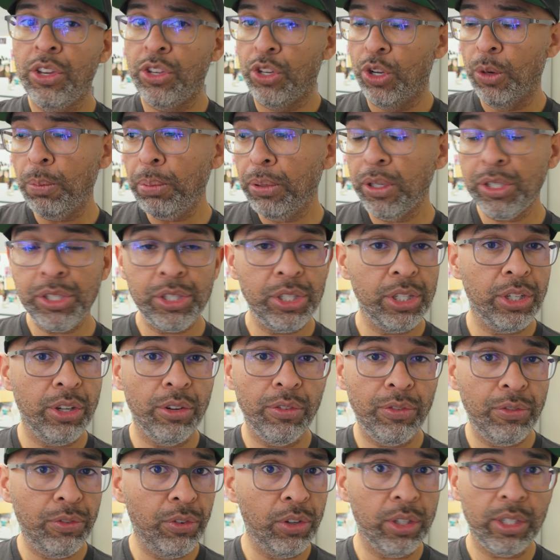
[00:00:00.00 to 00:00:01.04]
you're pushing your
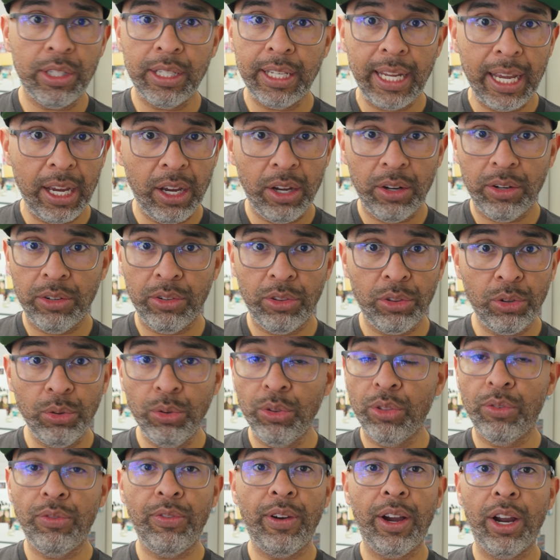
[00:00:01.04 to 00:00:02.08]
foot down through
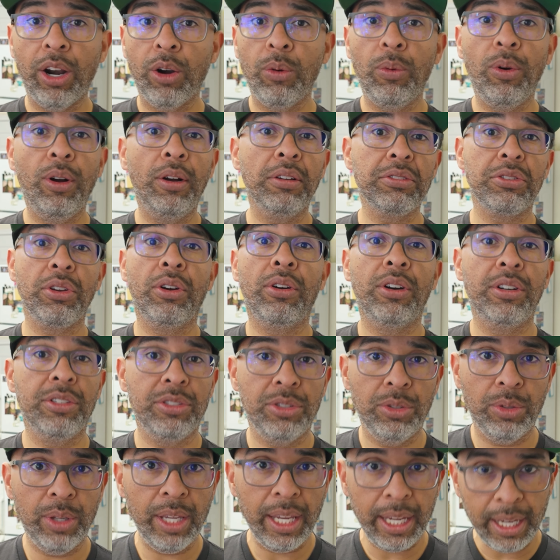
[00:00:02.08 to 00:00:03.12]
the firewall as hard as
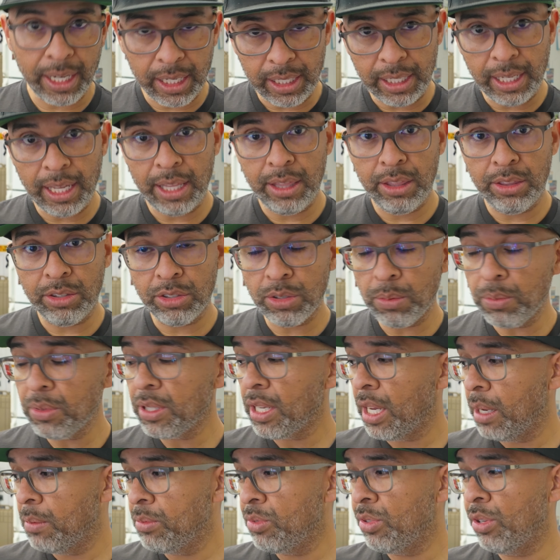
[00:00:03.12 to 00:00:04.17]
you can, and
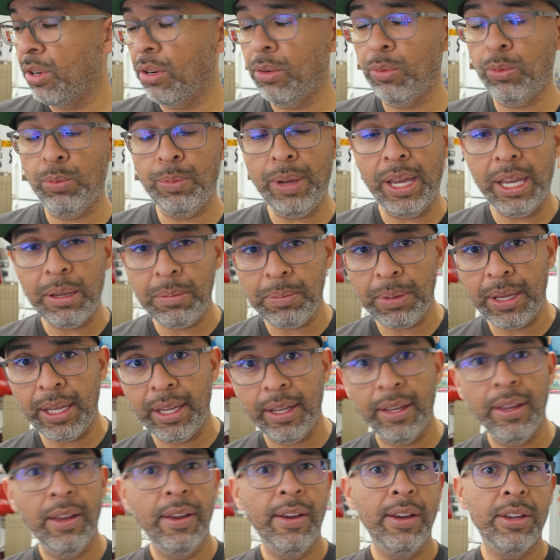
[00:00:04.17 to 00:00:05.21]
sometimes there may
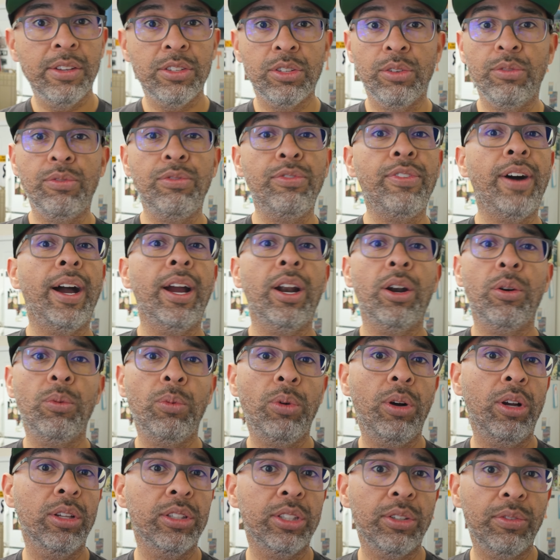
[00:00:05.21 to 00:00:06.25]
be some
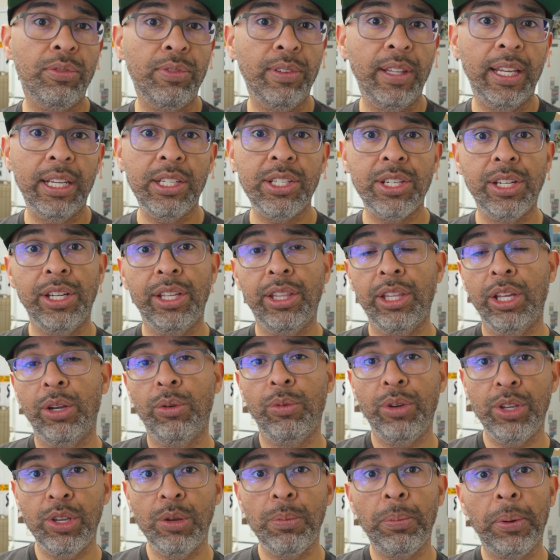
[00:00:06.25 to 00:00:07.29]
firewall deflection in there
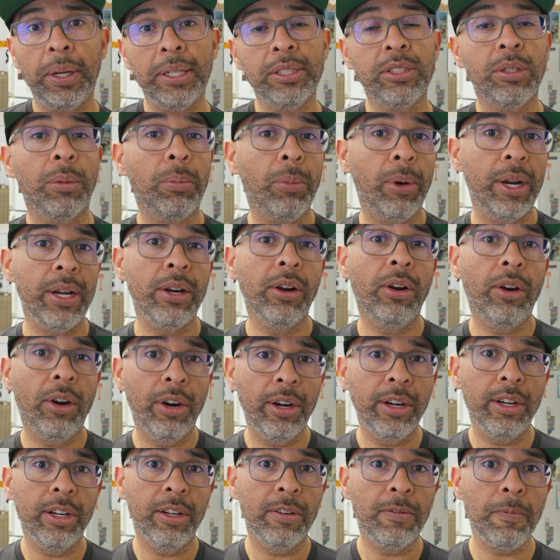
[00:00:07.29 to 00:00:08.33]
when you press the brake
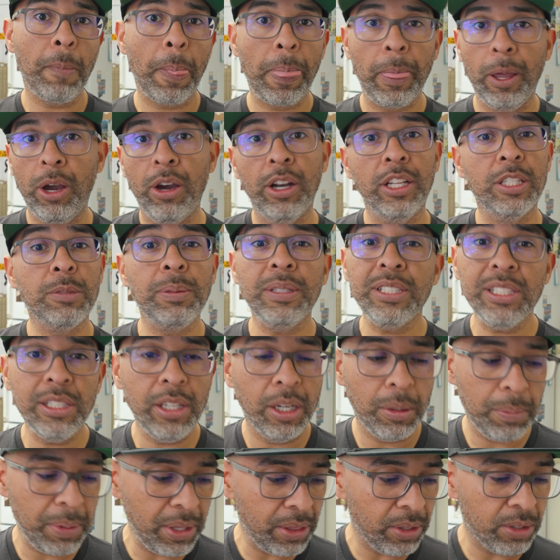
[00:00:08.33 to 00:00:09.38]
hard enough, especially
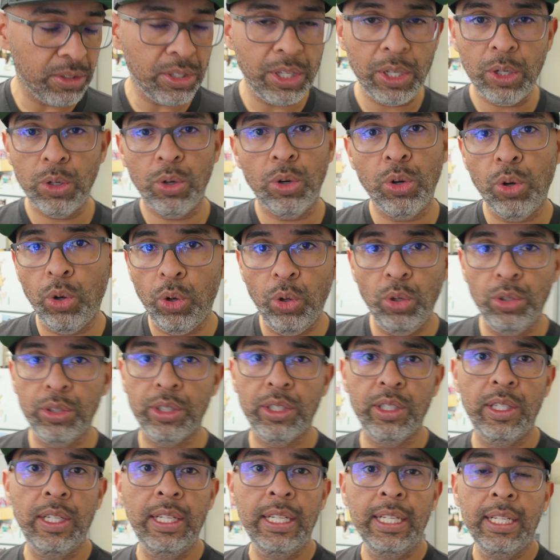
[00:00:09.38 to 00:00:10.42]
on a B13 or an
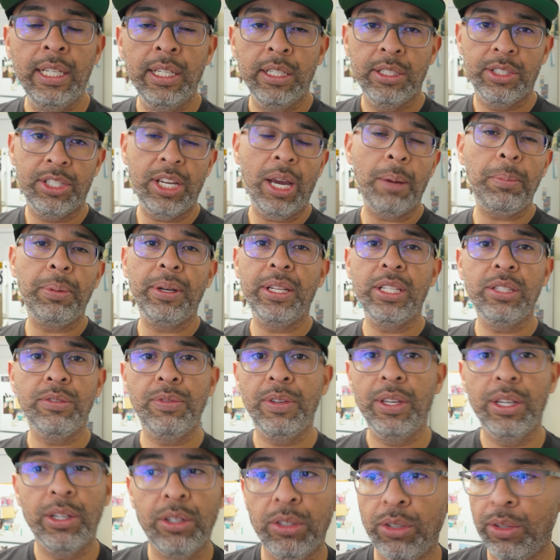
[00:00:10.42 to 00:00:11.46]
older Japanese
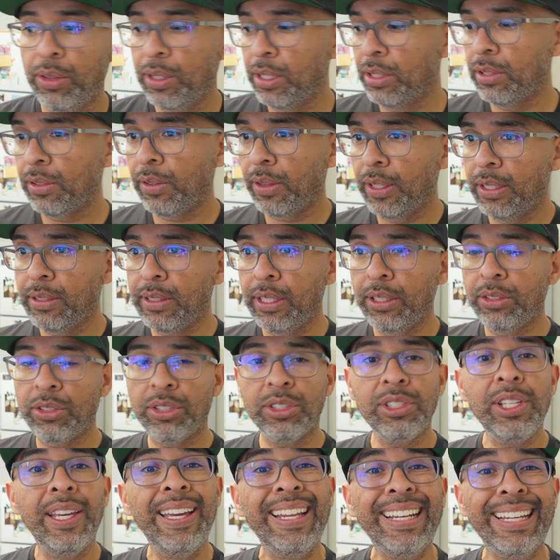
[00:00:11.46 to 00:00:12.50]
vehicle. These things are
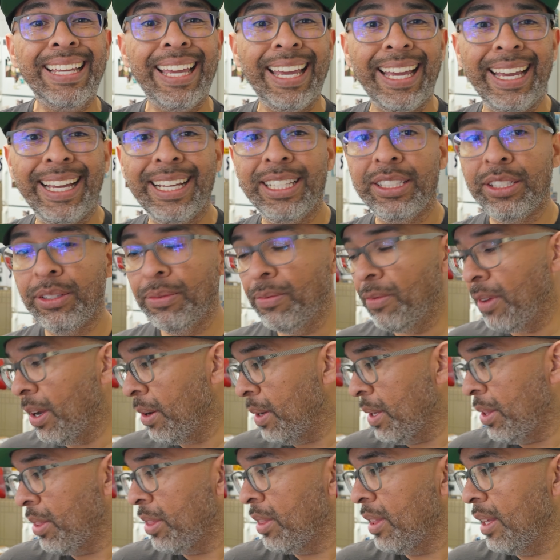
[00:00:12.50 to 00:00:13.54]
tin cans and
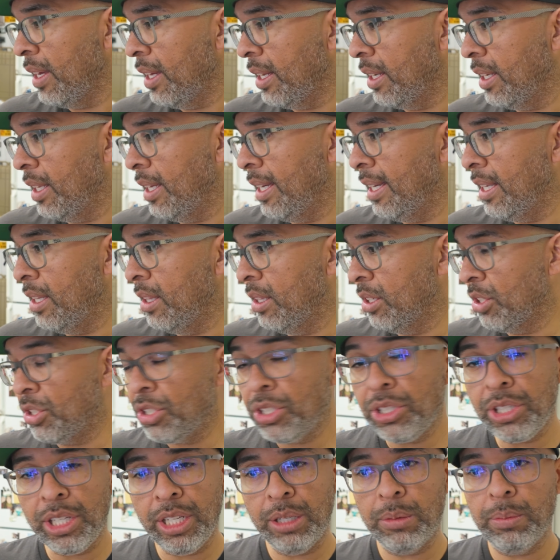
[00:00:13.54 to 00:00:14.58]
very thin in the
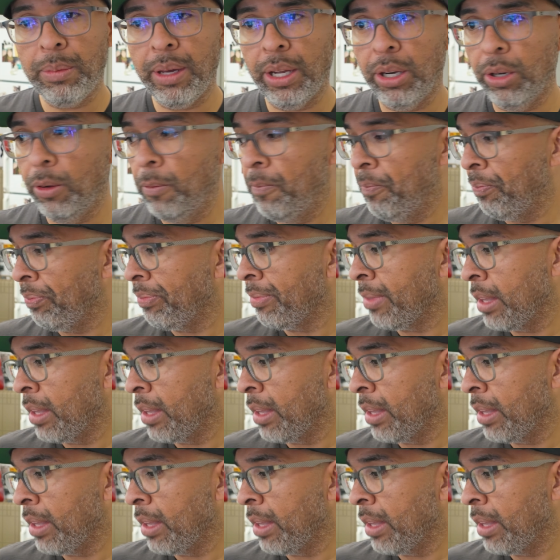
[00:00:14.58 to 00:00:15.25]
sheet metal.